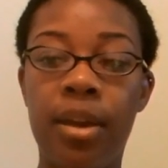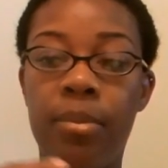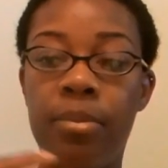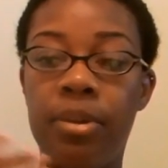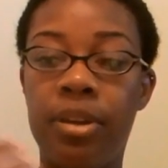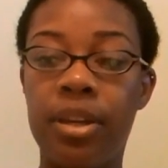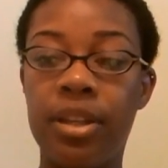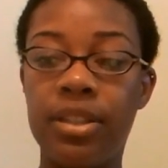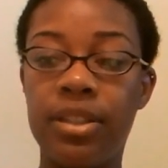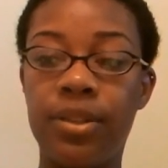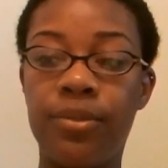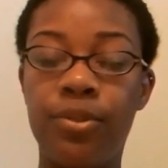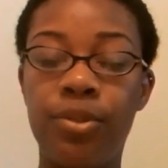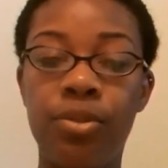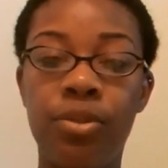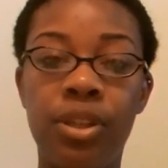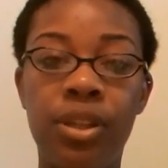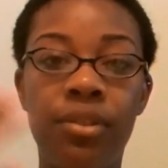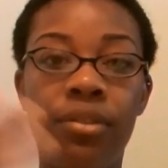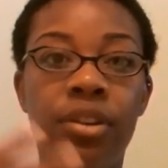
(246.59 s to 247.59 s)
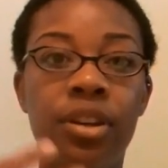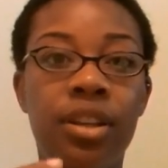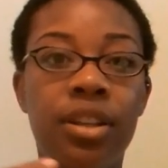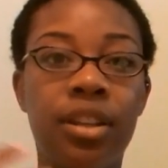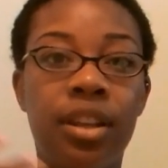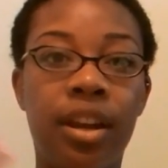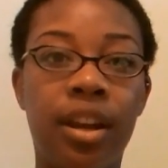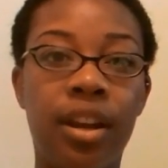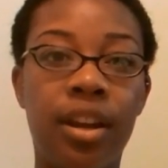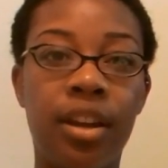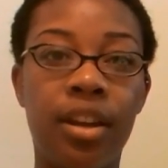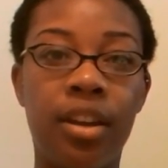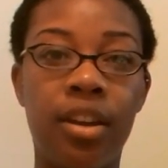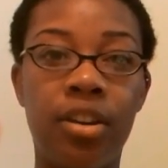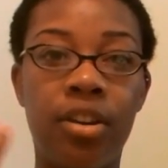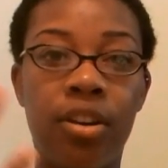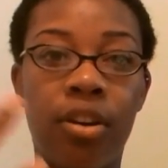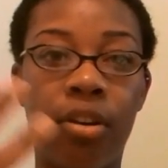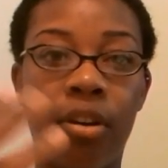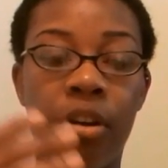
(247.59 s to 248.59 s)
Because if you leave it in there,
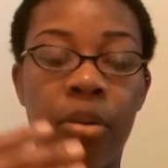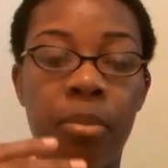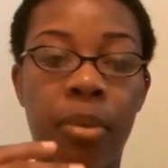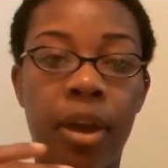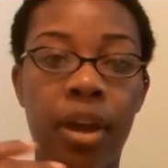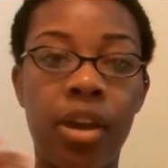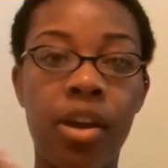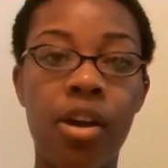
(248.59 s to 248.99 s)
it might